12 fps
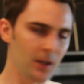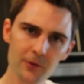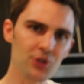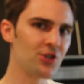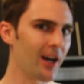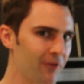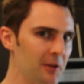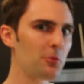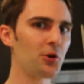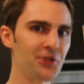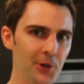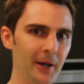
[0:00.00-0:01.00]
There's definitely
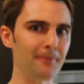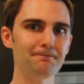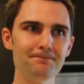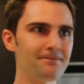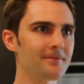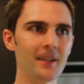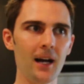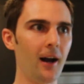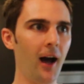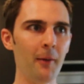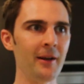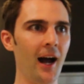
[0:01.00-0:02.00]
more to it.
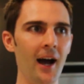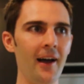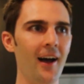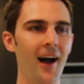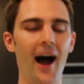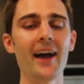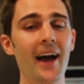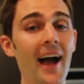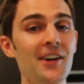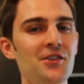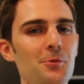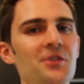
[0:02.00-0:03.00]
I mean, I
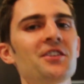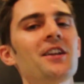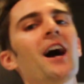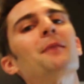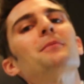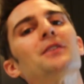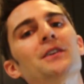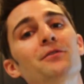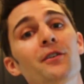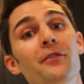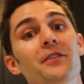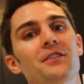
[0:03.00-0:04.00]
actually was a
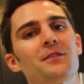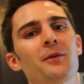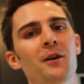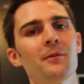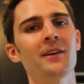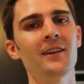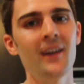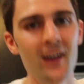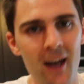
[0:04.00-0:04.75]
non-believer of this experiment.